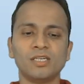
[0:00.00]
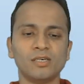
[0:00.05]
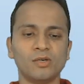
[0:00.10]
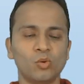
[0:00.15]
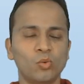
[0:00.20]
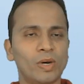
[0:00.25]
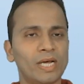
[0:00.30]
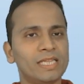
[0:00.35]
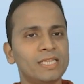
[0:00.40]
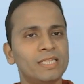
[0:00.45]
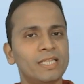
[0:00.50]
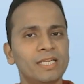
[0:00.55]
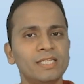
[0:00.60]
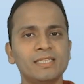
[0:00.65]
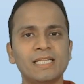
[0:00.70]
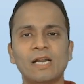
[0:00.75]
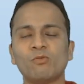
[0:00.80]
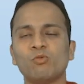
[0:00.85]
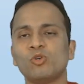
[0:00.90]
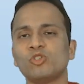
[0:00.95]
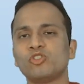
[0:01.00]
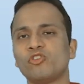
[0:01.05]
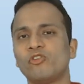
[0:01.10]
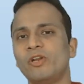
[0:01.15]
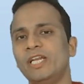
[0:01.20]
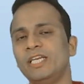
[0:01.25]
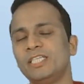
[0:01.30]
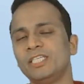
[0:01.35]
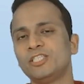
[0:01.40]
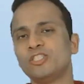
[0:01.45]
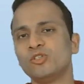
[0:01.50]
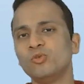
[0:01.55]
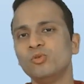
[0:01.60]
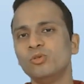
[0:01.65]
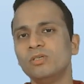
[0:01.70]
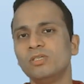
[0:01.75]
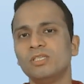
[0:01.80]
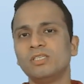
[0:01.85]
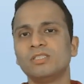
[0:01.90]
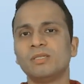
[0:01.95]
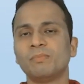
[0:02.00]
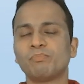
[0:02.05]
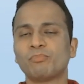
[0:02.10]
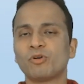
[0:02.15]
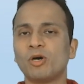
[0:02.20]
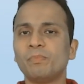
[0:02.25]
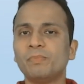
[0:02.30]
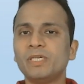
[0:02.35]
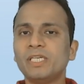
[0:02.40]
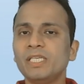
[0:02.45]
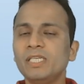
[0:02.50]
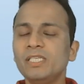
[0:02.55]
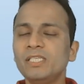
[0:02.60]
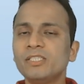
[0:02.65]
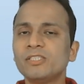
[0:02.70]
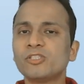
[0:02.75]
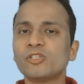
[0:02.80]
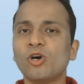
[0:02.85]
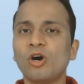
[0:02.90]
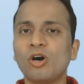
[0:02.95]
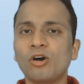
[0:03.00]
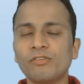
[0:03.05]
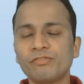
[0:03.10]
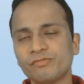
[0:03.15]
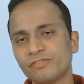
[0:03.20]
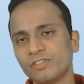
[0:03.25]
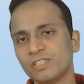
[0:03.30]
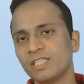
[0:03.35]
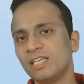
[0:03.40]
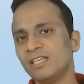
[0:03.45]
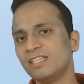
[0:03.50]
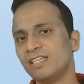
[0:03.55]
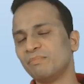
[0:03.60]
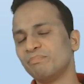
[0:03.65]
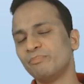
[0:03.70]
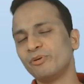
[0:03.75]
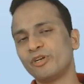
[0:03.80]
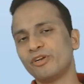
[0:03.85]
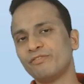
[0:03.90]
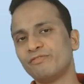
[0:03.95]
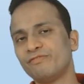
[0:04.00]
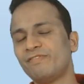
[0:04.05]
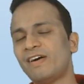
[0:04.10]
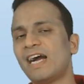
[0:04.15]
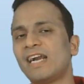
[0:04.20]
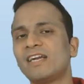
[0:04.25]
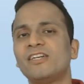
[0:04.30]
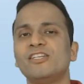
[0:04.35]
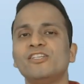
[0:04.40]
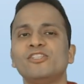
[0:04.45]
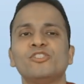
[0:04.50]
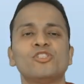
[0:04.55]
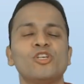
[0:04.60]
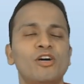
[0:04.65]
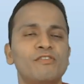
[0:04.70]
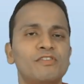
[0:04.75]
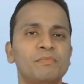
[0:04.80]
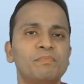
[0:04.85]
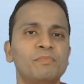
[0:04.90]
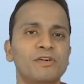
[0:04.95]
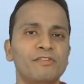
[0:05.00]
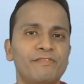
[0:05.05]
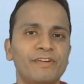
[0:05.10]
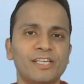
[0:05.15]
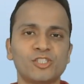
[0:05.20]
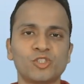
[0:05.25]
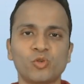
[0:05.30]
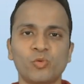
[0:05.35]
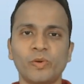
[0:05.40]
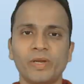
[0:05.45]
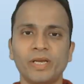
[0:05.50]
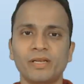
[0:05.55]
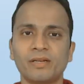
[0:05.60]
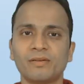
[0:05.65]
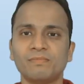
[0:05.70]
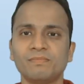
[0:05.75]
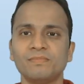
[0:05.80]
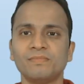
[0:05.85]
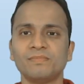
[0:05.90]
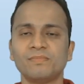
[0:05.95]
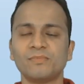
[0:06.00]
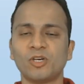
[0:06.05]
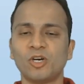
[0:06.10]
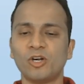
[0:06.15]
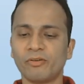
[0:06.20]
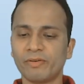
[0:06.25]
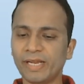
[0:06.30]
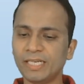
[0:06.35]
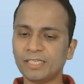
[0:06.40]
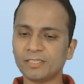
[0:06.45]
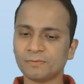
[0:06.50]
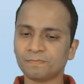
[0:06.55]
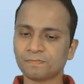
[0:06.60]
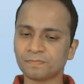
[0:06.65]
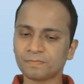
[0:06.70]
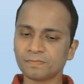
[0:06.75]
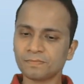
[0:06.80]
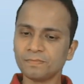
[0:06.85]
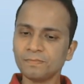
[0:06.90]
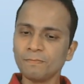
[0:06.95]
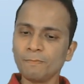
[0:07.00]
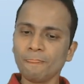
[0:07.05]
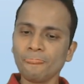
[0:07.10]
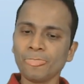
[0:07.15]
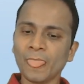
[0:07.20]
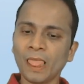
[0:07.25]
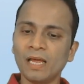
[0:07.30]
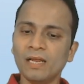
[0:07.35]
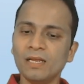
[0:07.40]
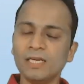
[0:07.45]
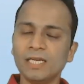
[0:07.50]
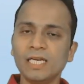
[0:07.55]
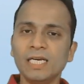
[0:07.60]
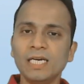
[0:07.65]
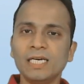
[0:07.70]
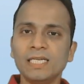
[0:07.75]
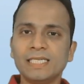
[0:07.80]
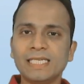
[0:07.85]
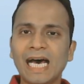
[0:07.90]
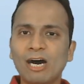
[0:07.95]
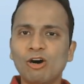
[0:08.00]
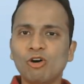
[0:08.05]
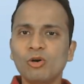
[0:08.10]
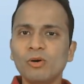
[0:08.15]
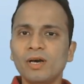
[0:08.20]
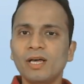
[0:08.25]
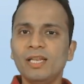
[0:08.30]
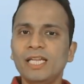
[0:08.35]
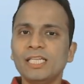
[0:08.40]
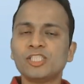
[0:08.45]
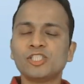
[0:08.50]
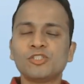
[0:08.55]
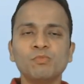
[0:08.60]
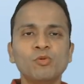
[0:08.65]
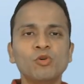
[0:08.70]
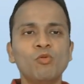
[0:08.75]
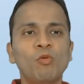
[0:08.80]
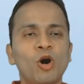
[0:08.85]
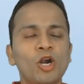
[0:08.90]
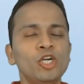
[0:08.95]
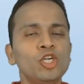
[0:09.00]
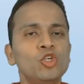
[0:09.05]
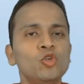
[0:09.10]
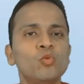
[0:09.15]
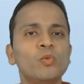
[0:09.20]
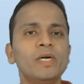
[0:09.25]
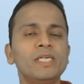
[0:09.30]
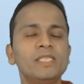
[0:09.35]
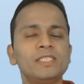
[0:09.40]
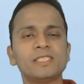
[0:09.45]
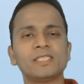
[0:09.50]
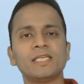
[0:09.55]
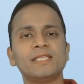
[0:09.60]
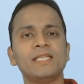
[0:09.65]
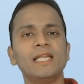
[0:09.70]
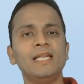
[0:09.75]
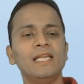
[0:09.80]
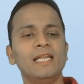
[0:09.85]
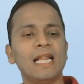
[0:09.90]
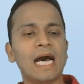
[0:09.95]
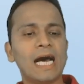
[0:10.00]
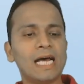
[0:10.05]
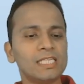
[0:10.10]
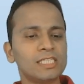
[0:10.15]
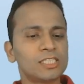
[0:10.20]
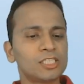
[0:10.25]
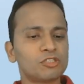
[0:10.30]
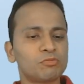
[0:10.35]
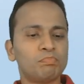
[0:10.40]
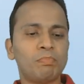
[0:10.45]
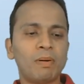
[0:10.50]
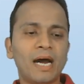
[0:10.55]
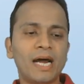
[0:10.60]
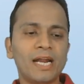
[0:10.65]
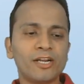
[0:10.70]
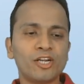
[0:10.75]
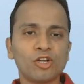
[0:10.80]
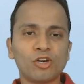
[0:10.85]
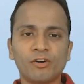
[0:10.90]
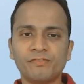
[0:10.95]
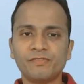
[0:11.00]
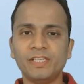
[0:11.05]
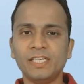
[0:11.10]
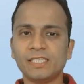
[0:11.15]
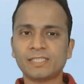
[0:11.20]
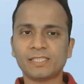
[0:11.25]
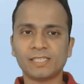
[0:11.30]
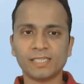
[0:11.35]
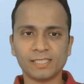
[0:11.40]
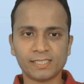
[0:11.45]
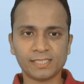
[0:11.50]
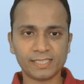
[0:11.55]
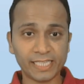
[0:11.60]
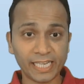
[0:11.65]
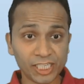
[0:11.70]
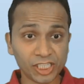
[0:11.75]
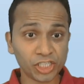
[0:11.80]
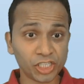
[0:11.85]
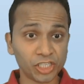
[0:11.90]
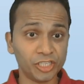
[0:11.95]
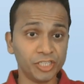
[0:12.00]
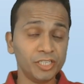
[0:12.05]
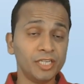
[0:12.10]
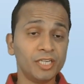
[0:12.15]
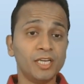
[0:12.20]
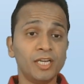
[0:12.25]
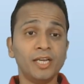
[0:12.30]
one thing that was related to the properties of the number of factors of a perfect square. All right, now let's move on towards the last part of this session,